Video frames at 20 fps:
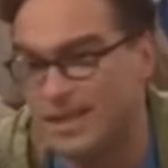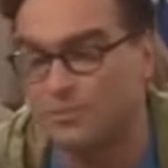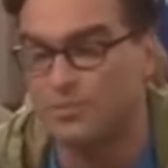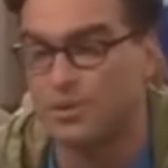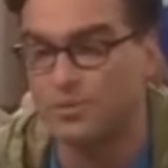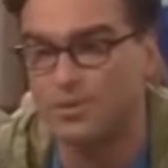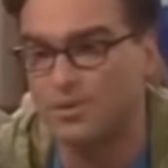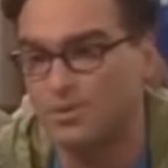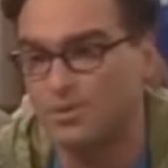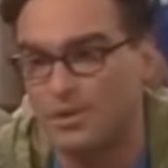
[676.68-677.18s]
the
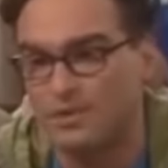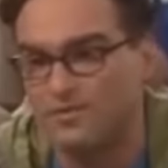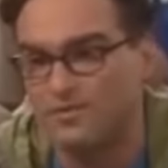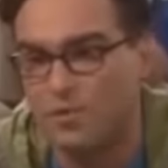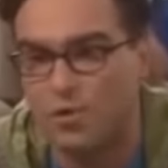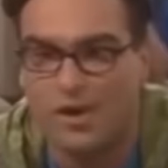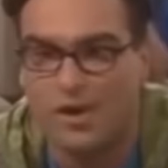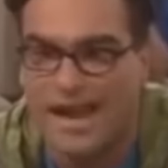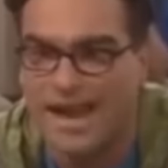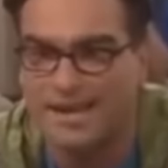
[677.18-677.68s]
cast are
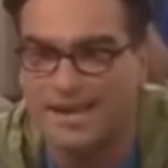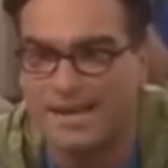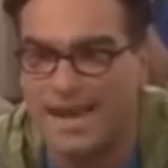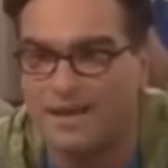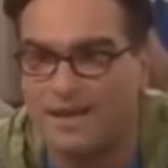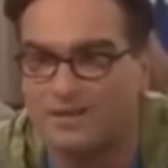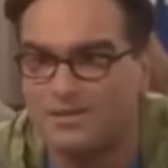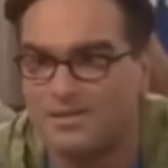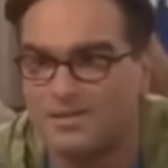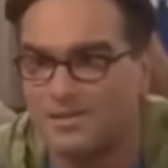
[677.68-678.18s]
among the
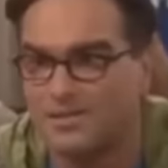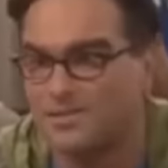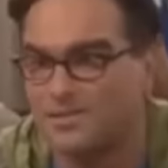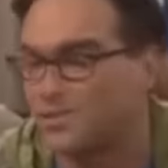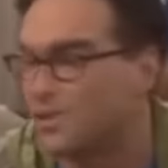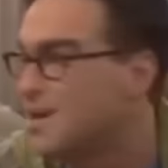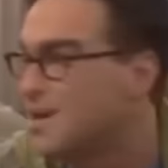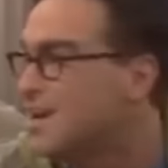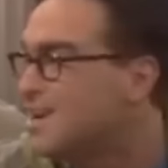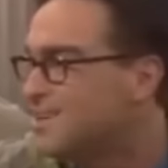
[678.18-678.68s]
highest
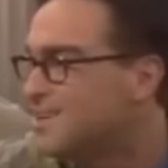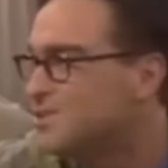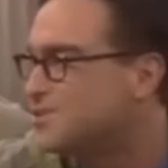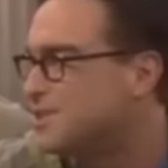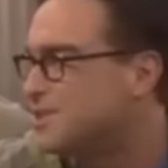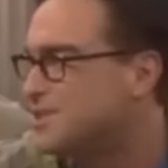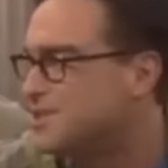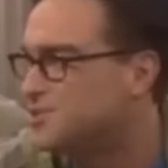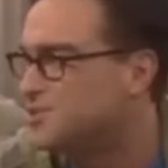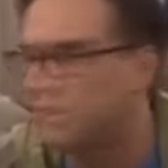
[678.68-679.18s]
paid in
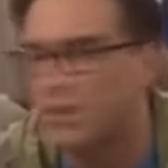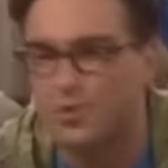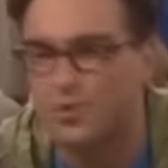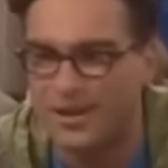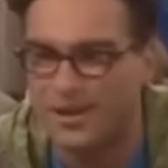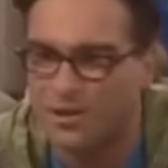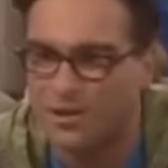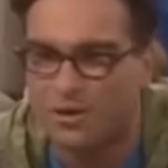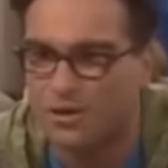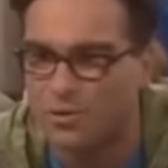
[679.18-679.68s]

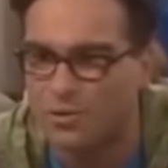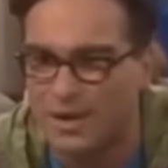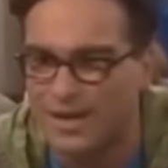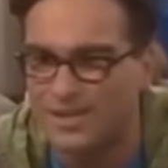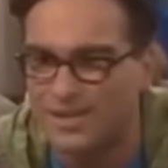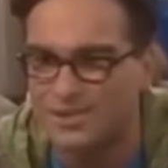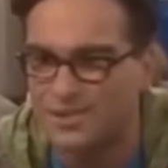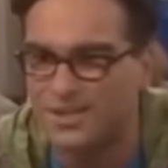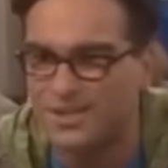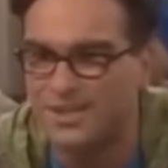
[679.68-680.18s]
television
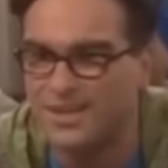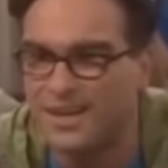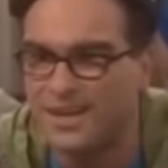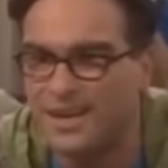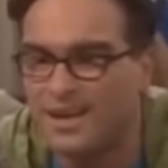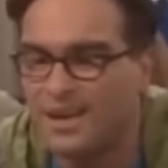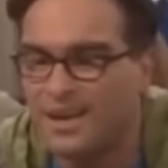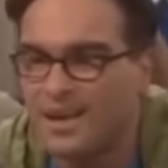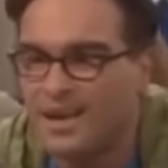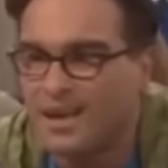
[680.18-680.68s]
actors and
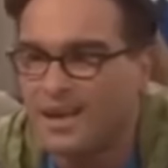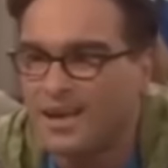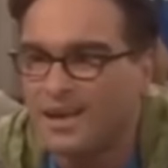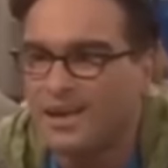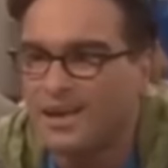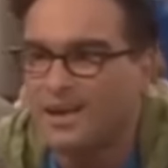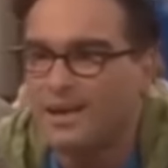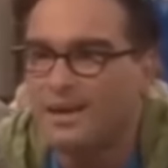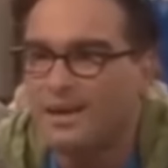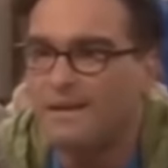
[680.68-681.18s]
actresses.
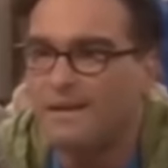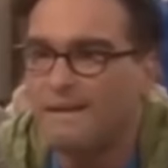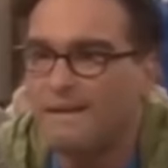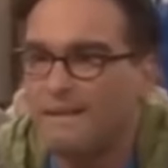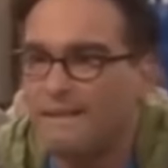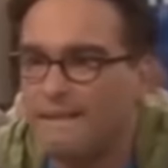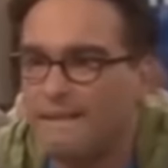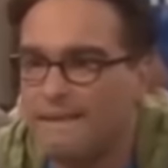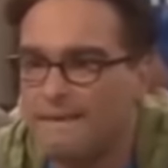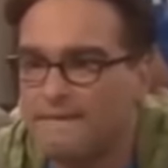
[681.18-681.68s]
Oh,
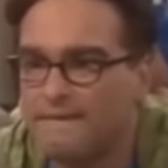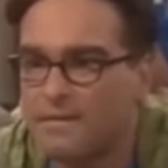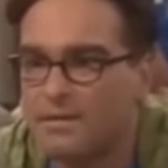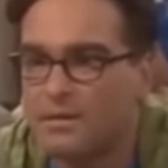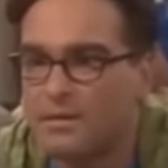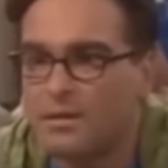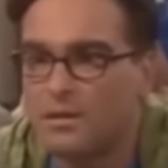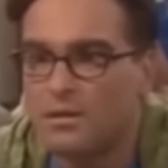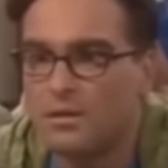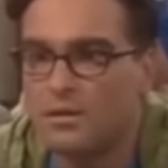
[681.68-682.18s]
and it
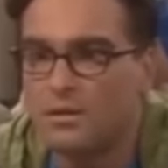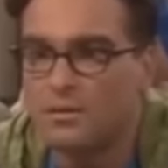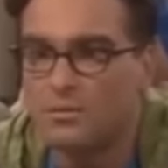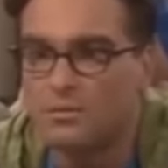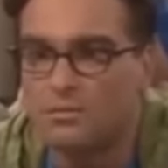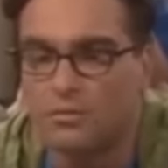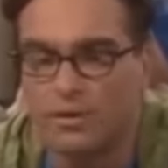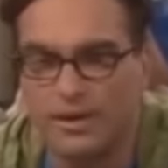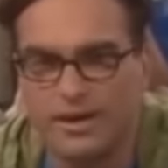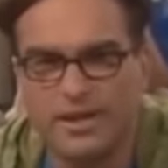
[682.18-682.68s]
may also
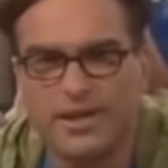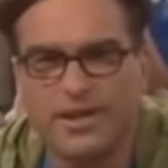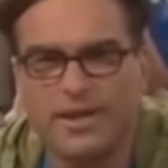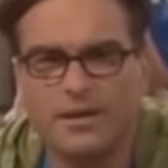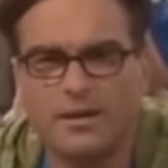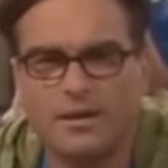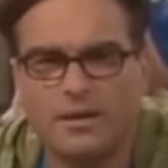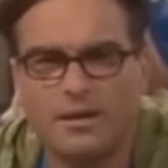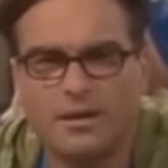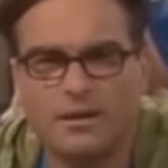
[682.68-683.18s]
be
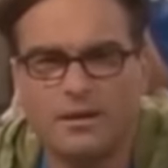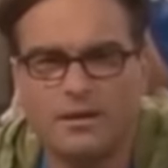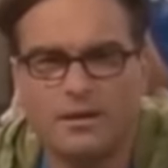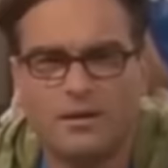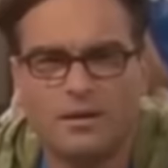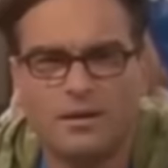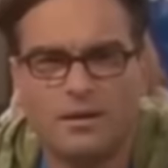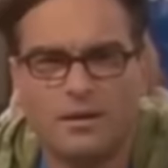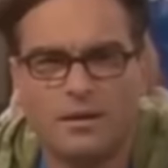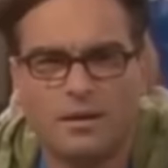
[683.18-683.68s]
why
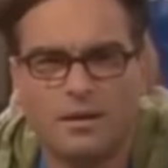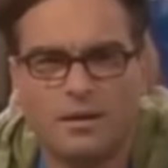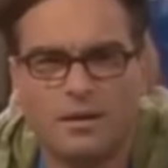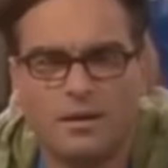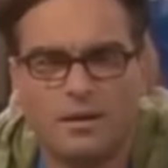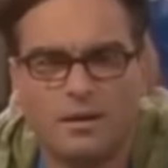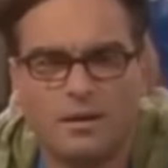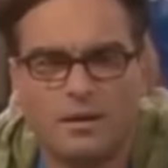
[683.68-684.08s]
advertising on